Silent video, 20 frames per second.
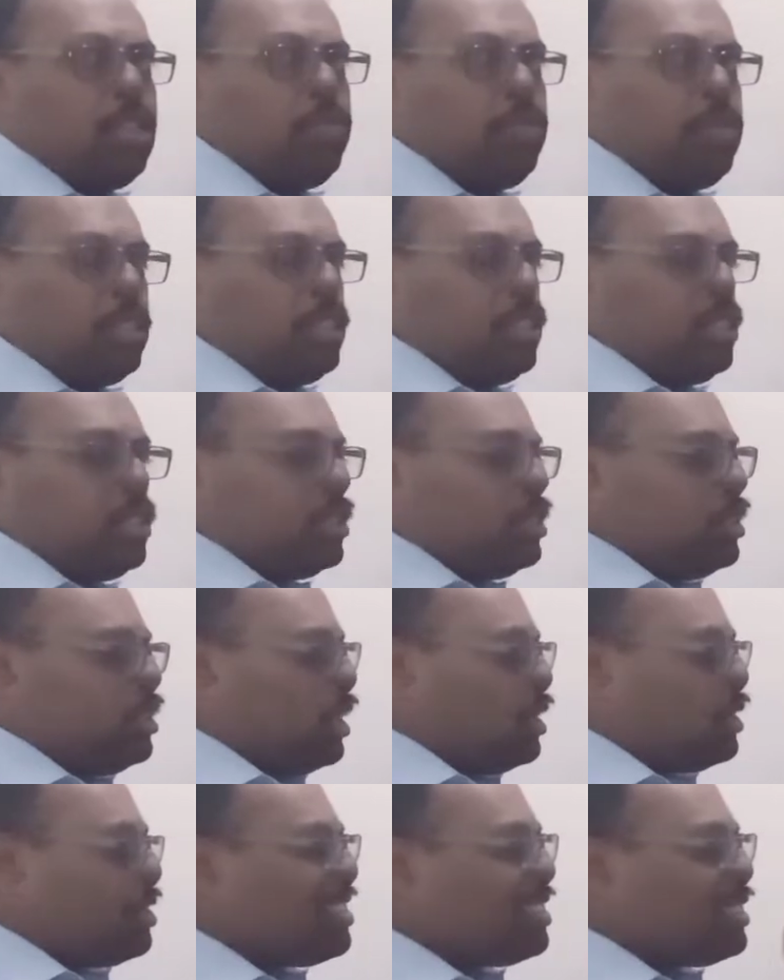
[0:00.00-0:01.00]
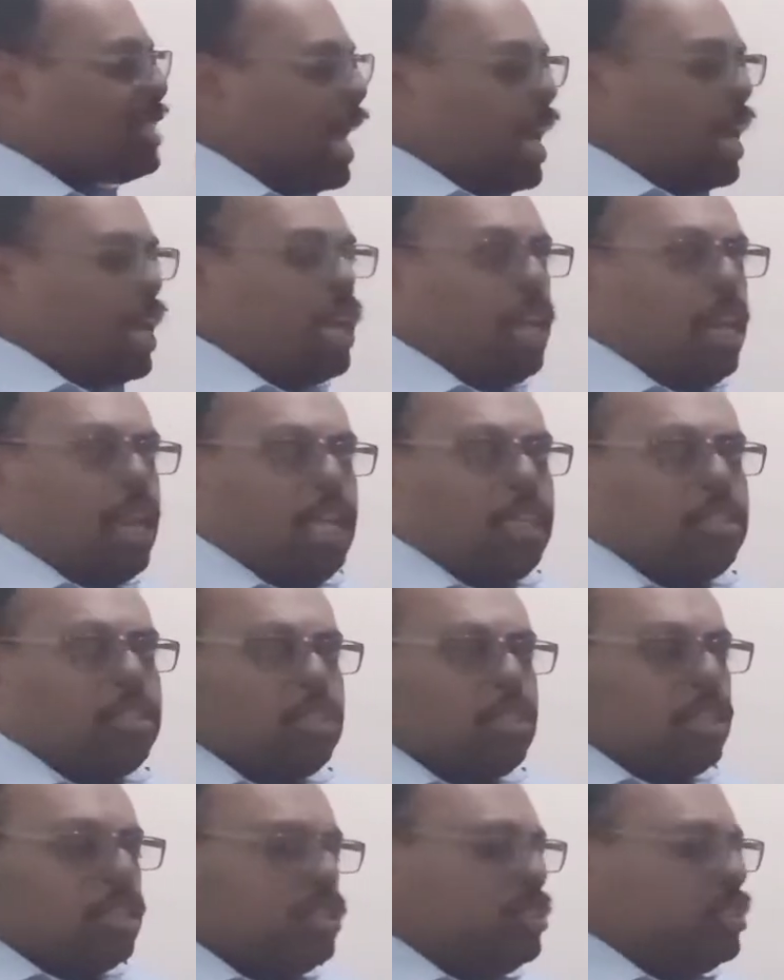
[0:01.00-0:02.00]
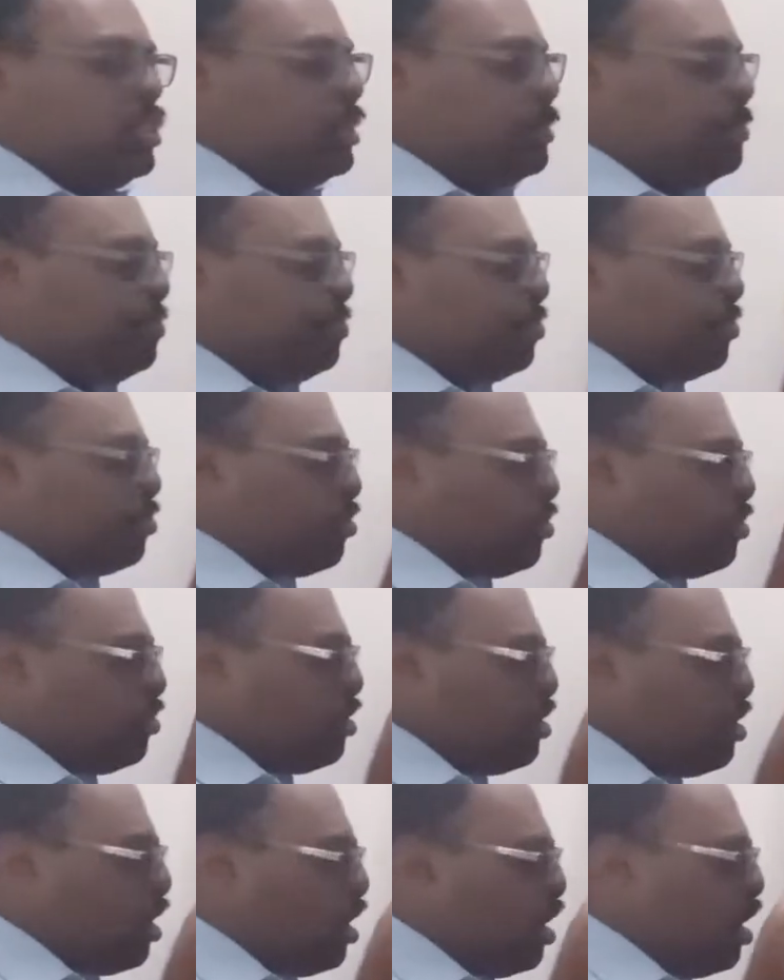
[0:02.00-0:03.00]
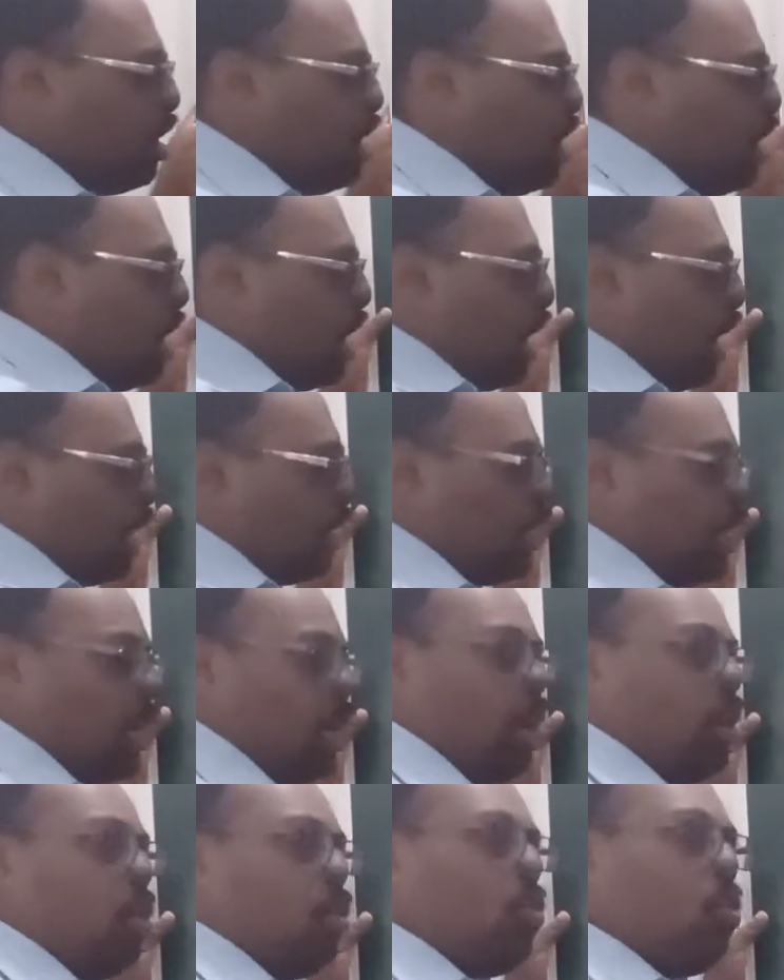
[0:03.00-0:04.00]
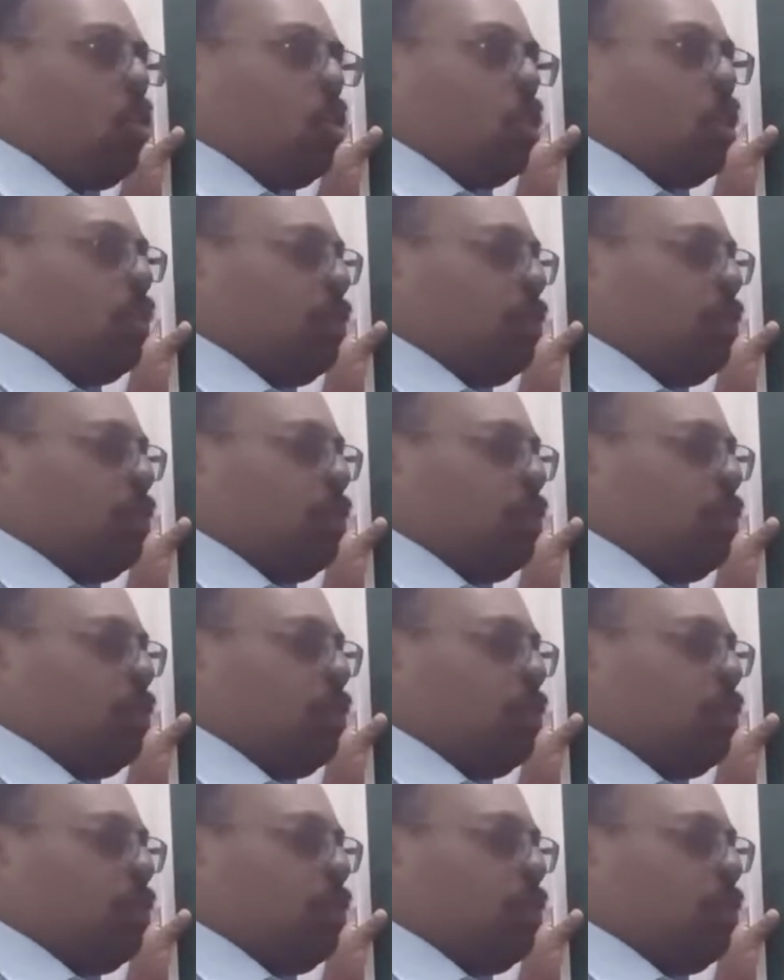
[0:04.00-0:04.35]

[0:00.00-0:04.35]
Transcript: which is a sac-like structure. And there are a lot